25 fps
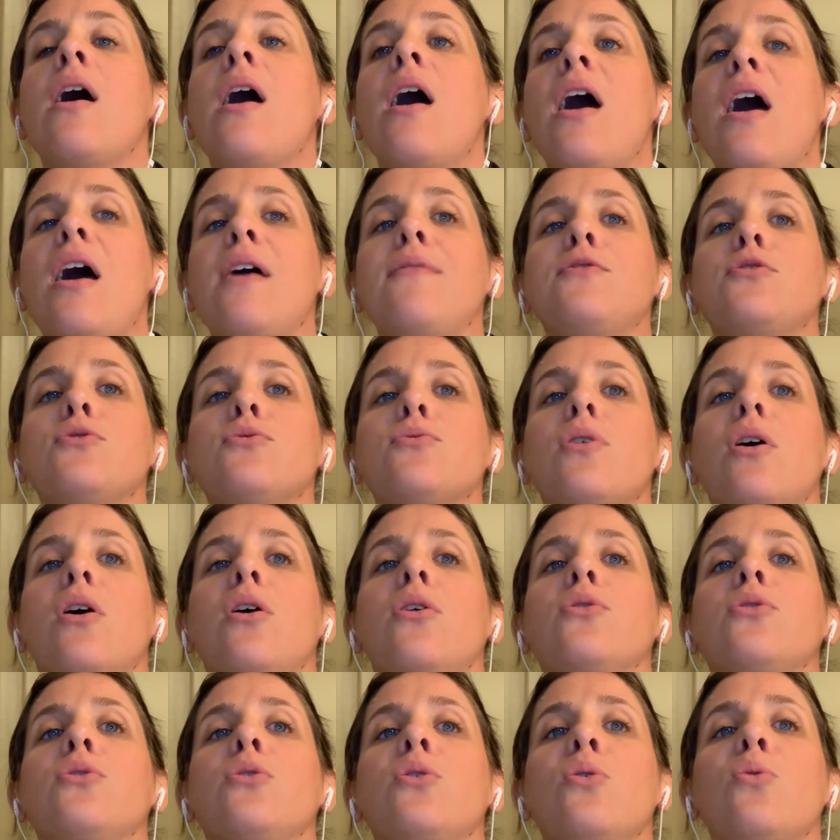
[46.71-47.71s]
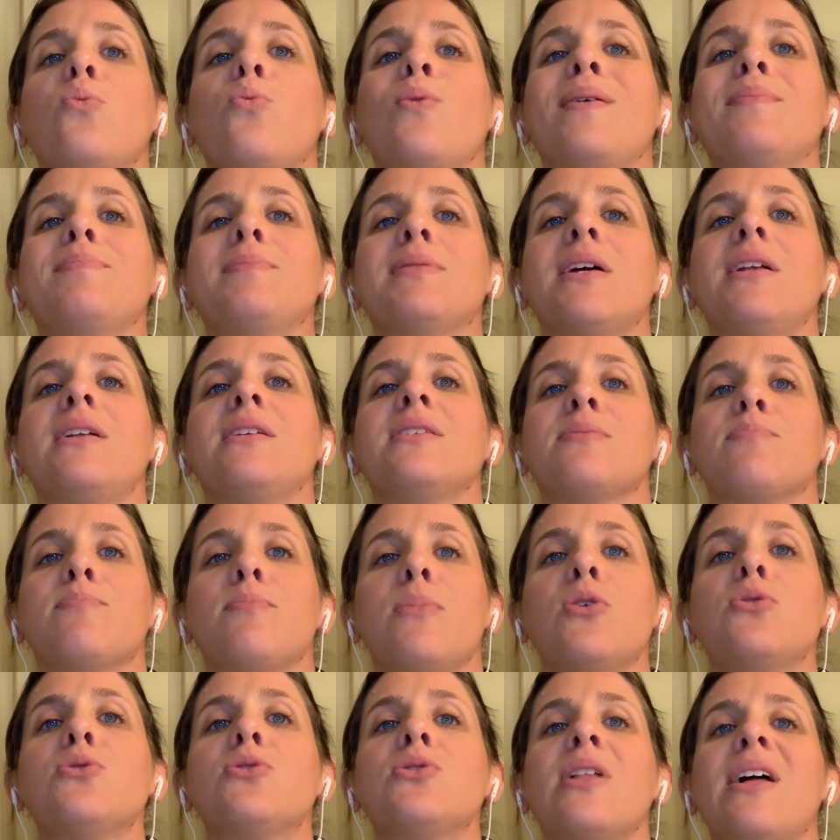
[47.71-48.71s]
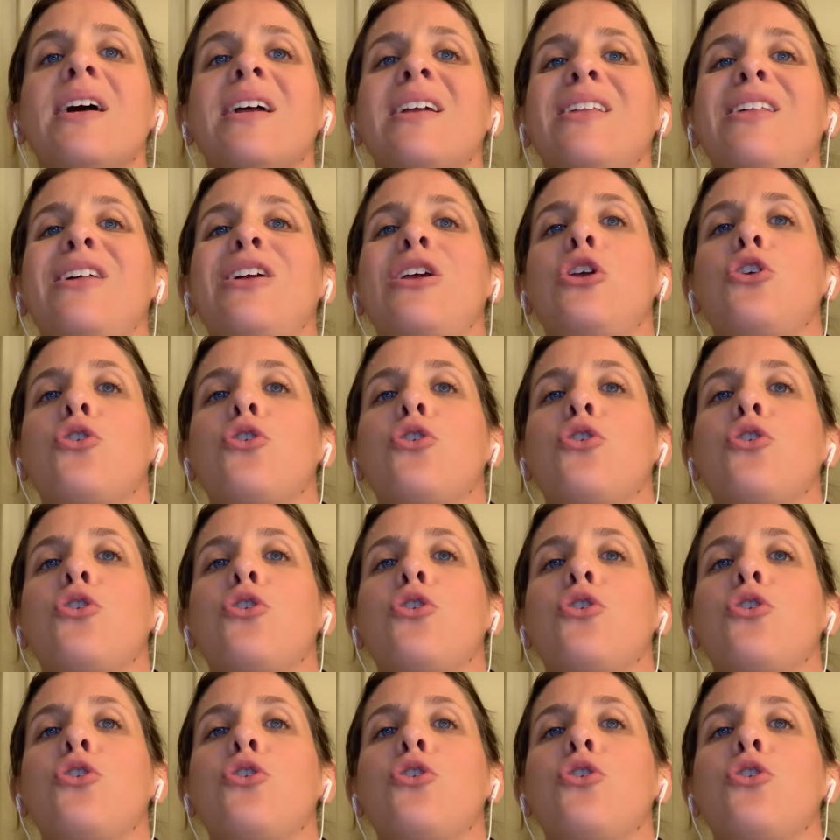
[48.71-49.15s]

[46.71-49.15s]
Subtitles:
After all, your website is most likely